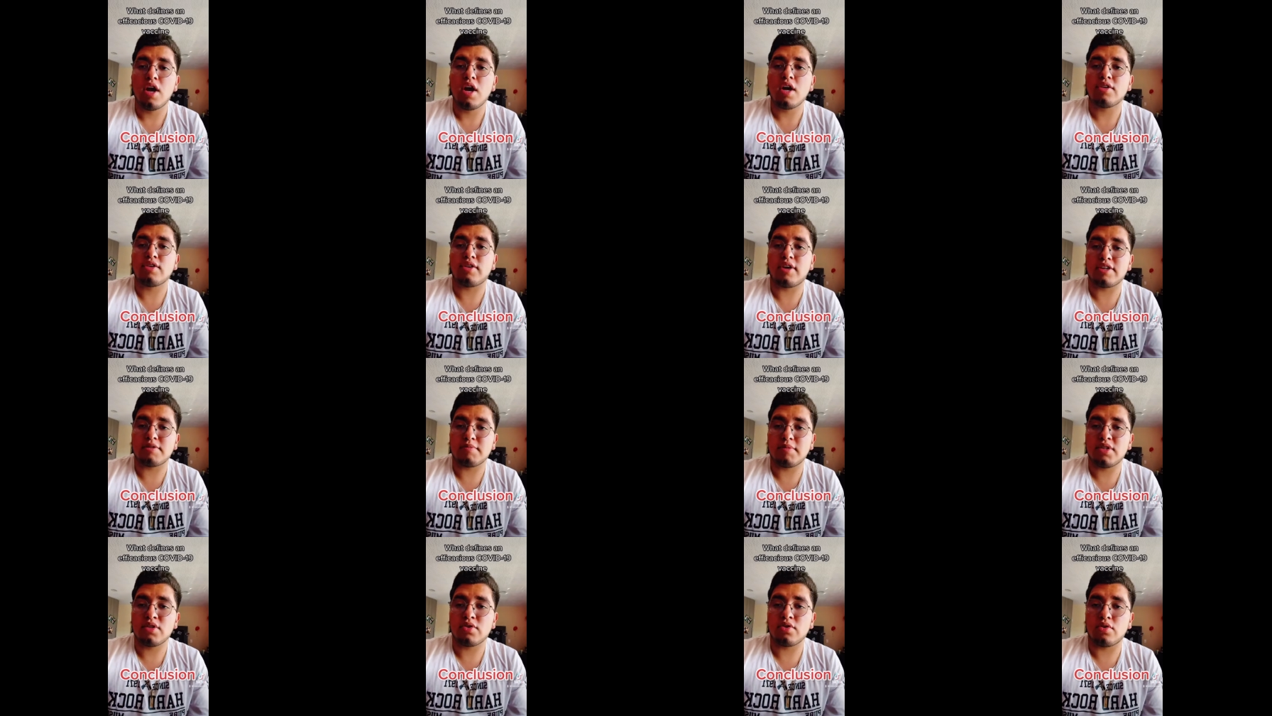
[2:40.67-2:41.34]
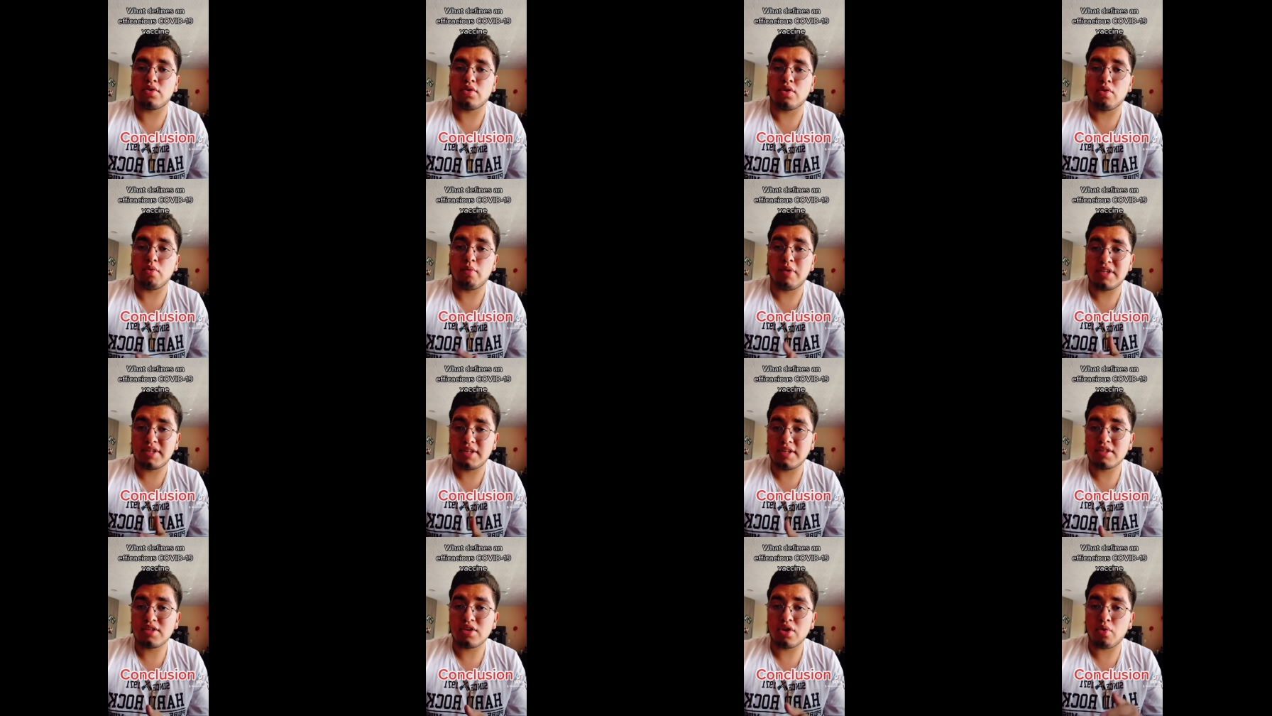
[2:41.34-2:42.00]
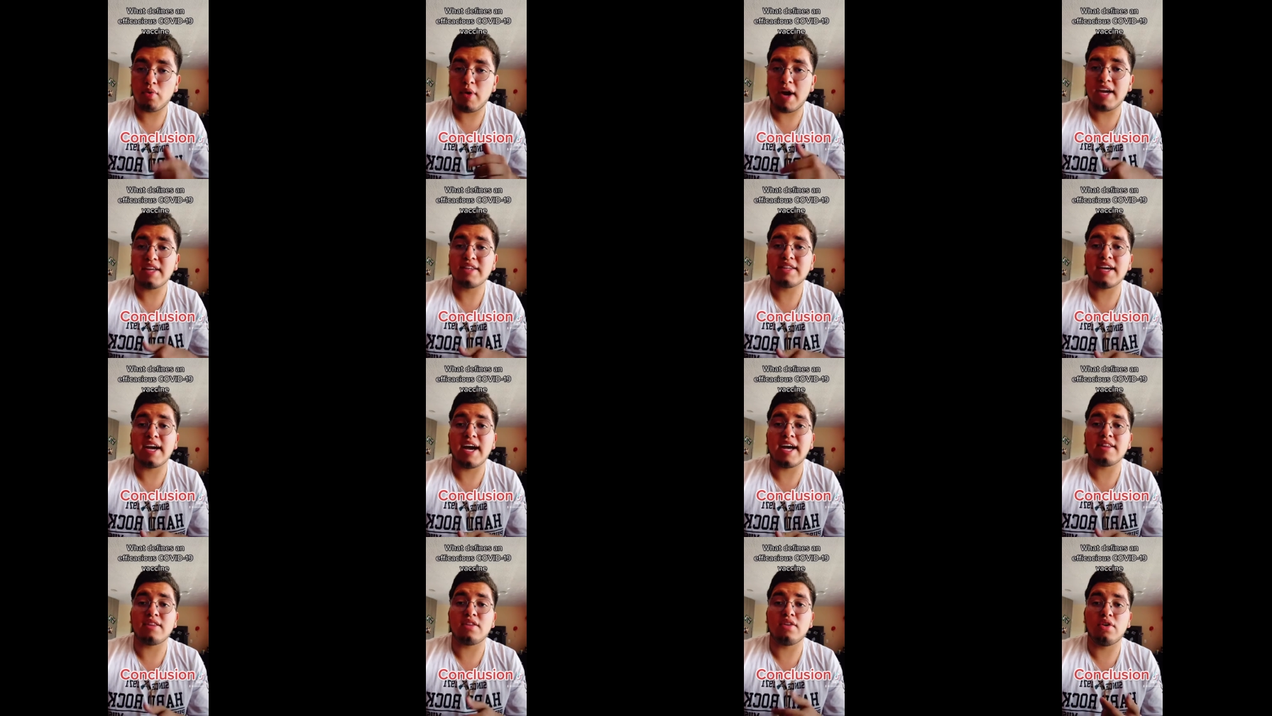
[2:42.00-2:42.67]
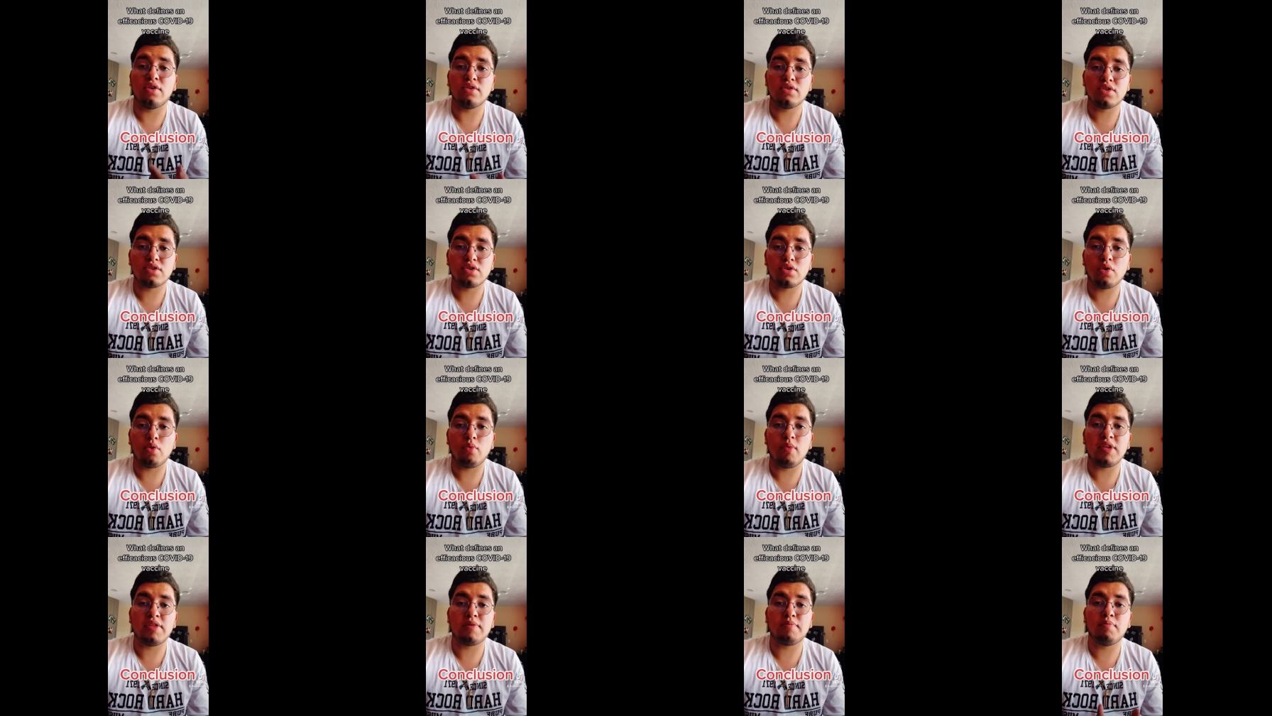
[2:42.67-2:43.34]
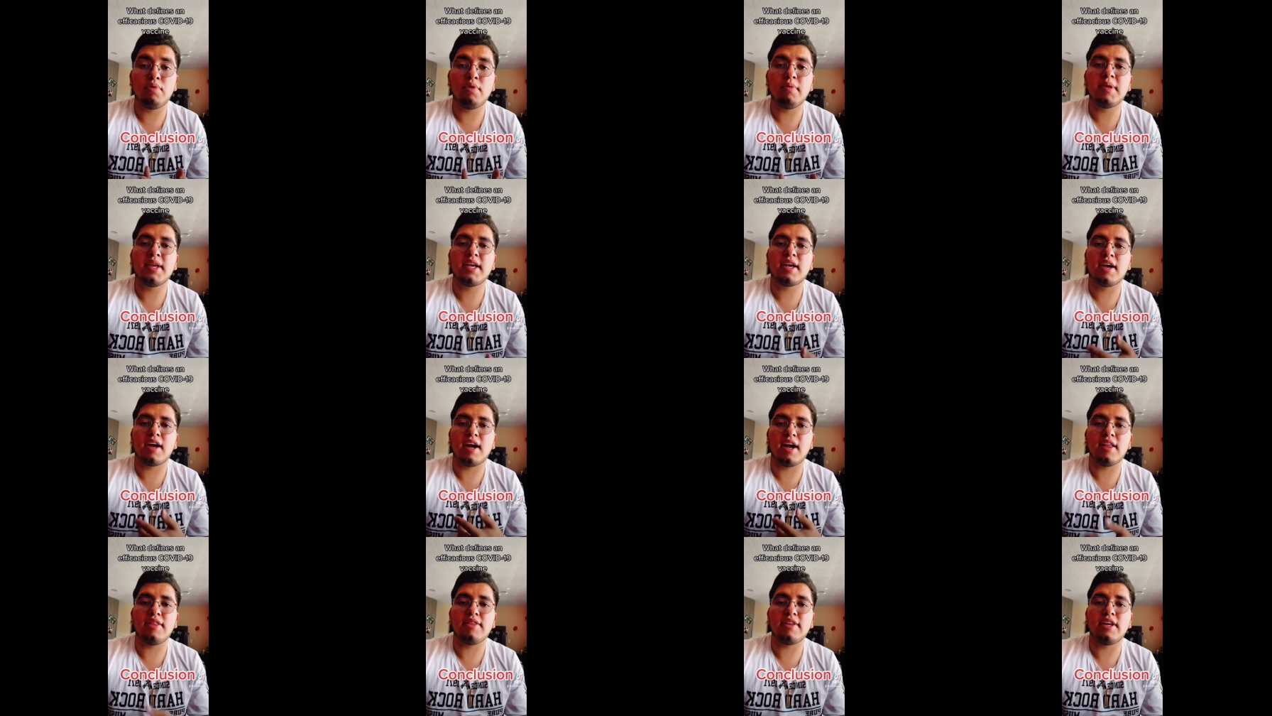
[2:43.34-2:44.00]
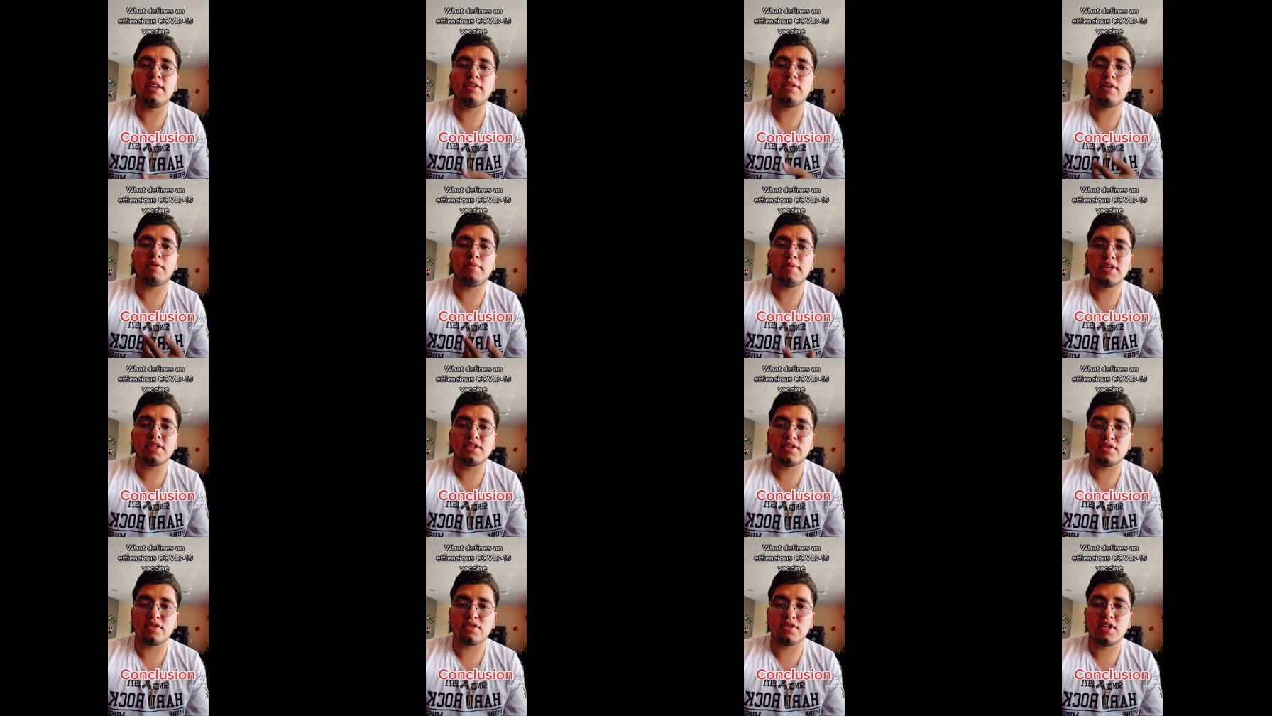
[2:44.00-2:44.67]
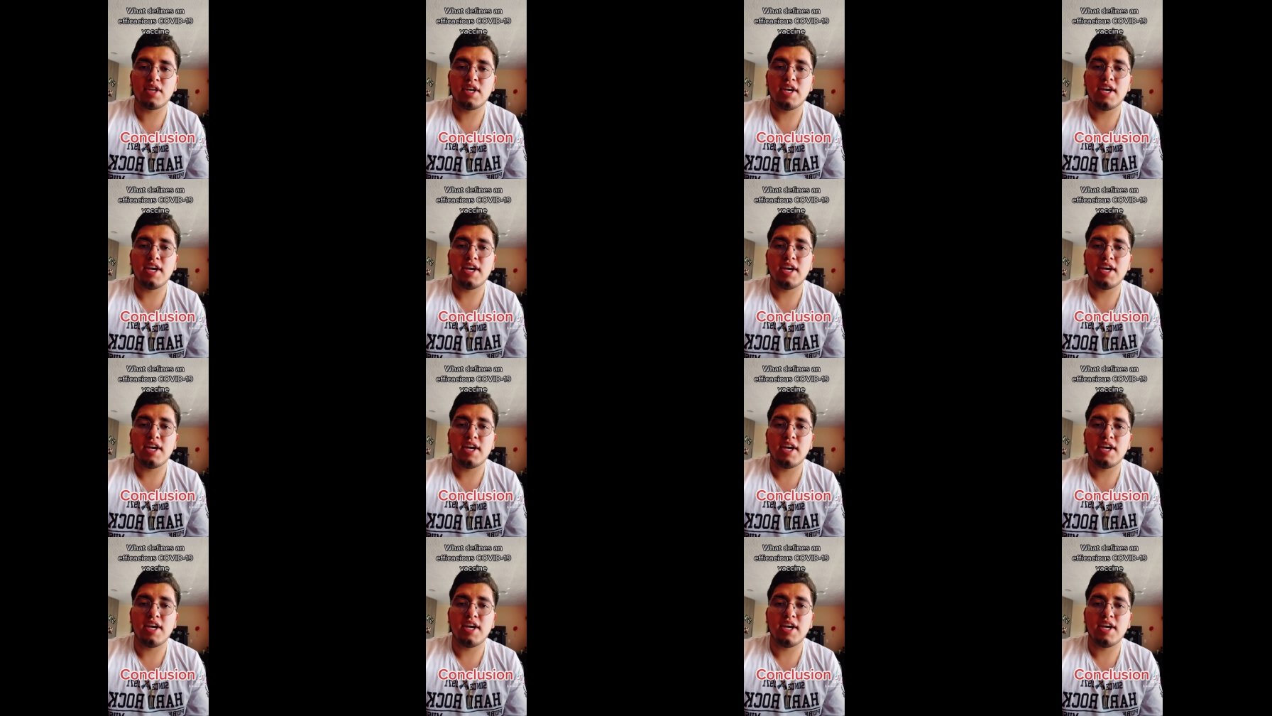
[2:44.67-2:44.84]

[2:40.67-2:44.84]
transmission, which is right at odds with public health interventions.